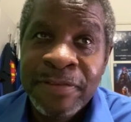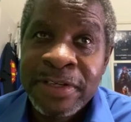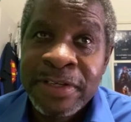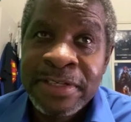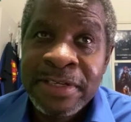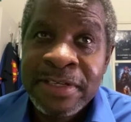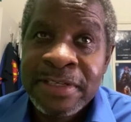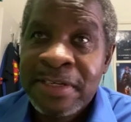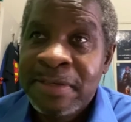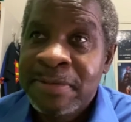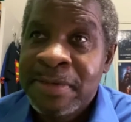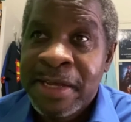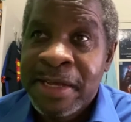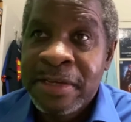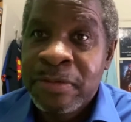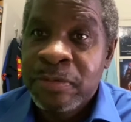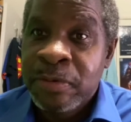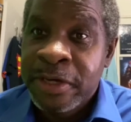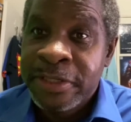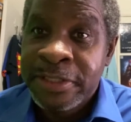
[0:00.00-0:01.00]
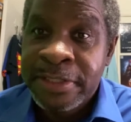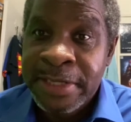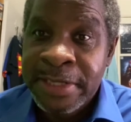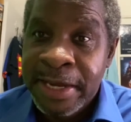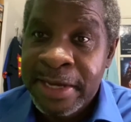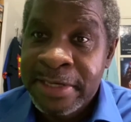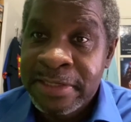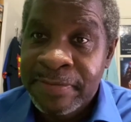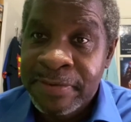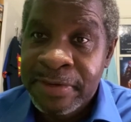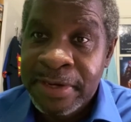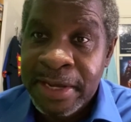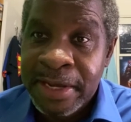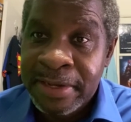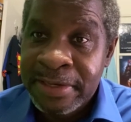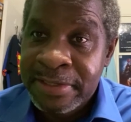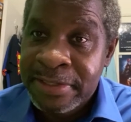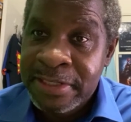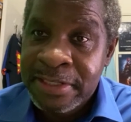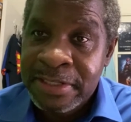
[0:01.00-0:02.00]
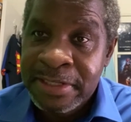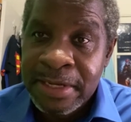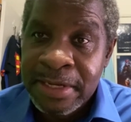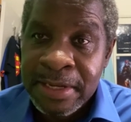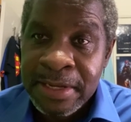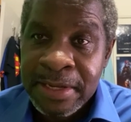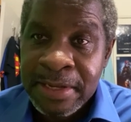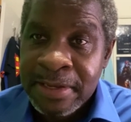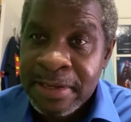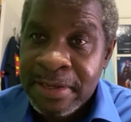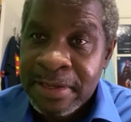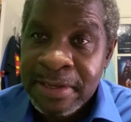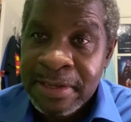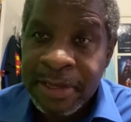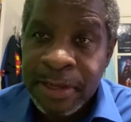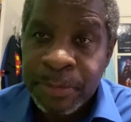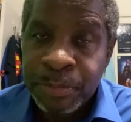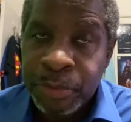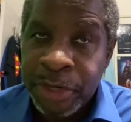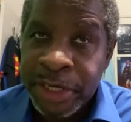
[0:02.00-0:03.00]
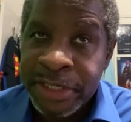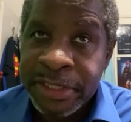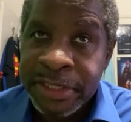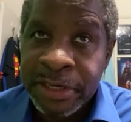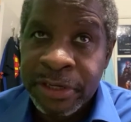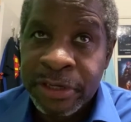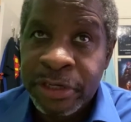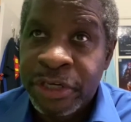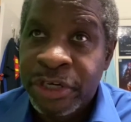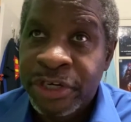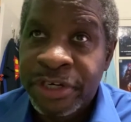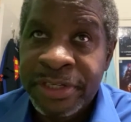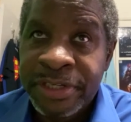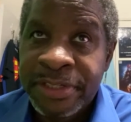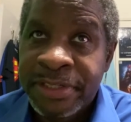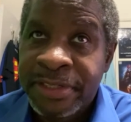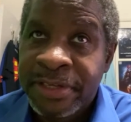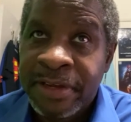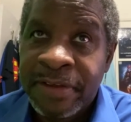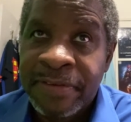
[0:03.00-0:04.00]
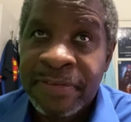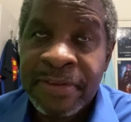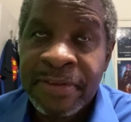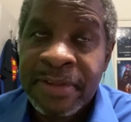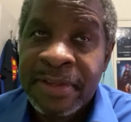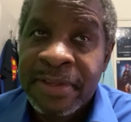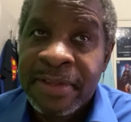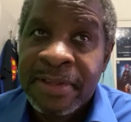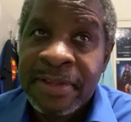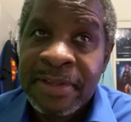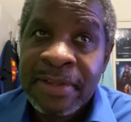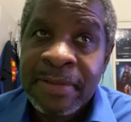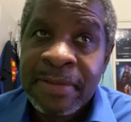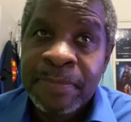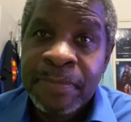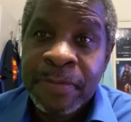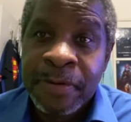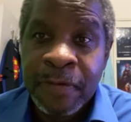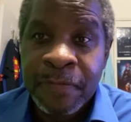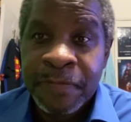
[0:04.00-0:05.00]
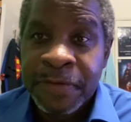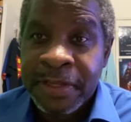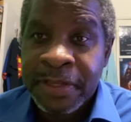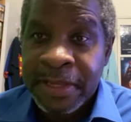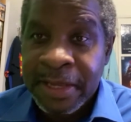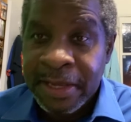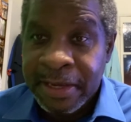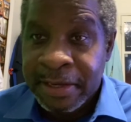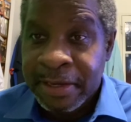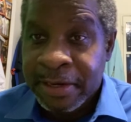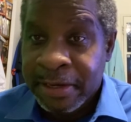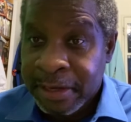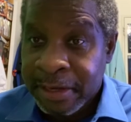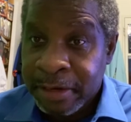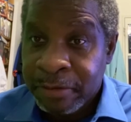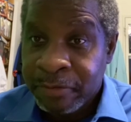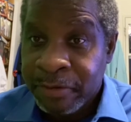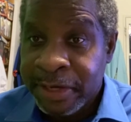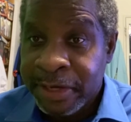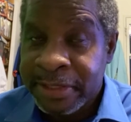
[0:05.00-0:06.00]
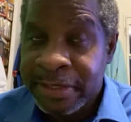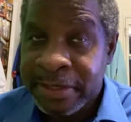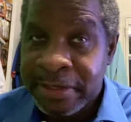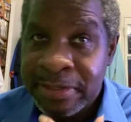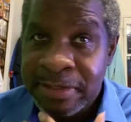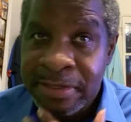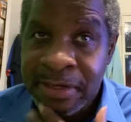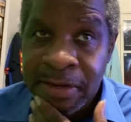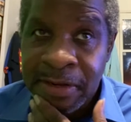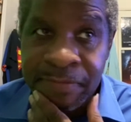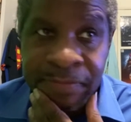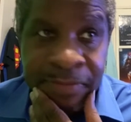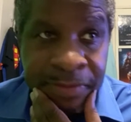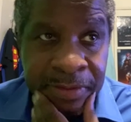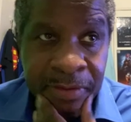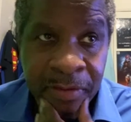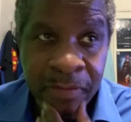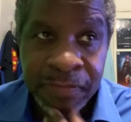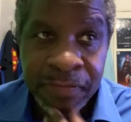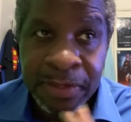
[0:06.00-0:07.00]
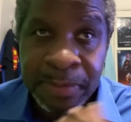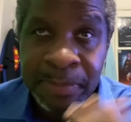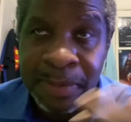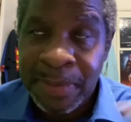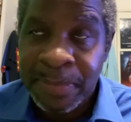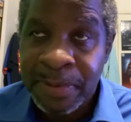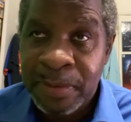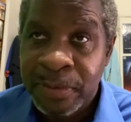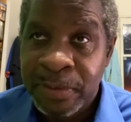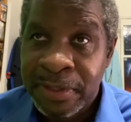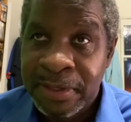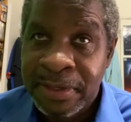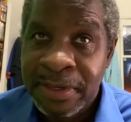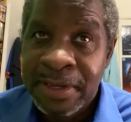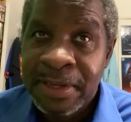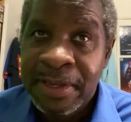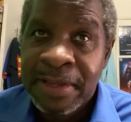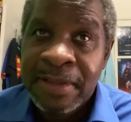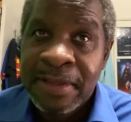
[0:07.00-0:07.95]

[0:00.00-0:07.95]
Frenchie seems like he's washed his hands of her now that she's embracing her hurt and stuff. But hopefully that can get corrected and stuff. And hopefully maybe when